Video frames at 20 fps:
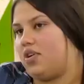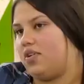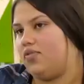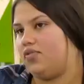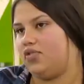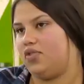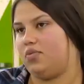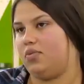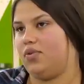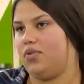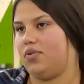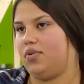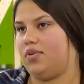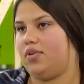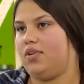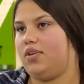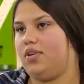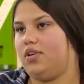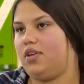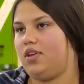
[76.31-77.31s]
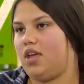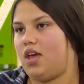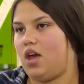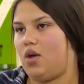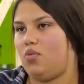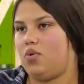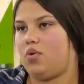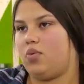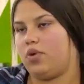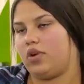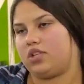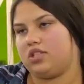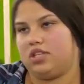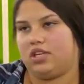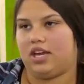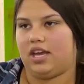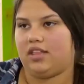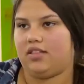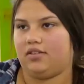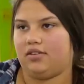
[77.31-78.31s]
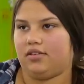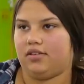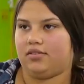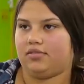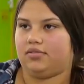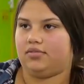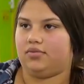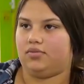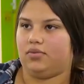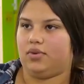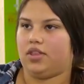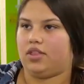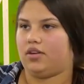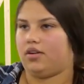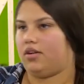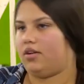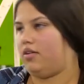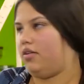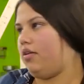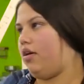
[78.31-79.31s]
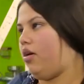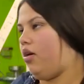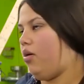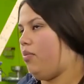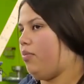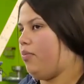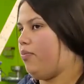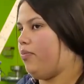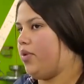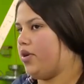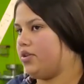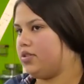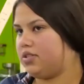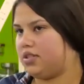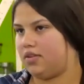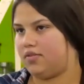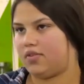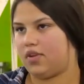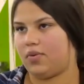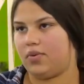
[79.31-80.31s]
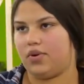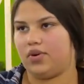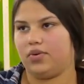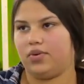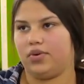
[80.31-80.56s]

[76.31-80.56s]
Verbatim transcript: comfortable and we work together with our, our, our, stuff that we're